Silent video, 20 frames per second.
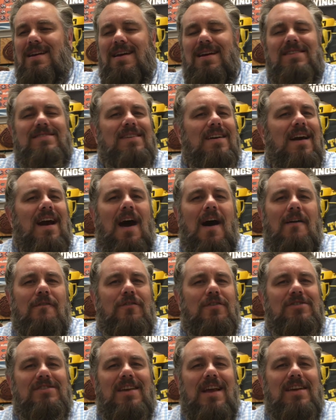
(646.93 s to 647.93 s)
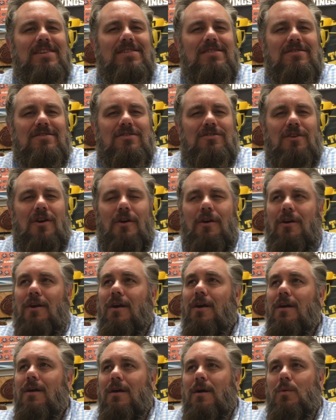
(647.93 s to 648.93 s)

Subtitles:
It's a conversation starter.